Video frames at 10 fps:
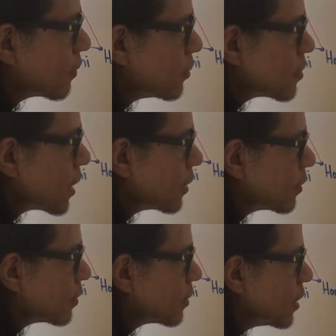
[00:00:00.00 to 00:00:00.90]
If you say
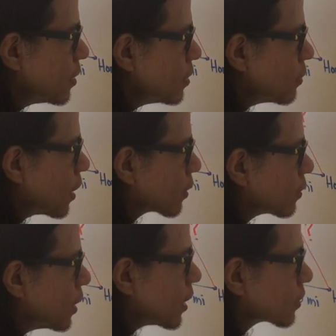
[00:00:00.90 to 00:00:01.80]
13, you are
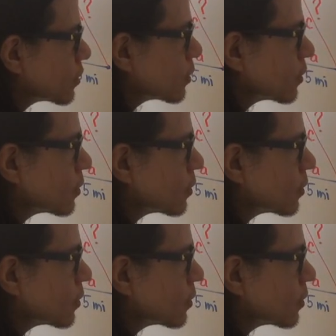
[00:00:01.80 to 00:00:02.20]
correct.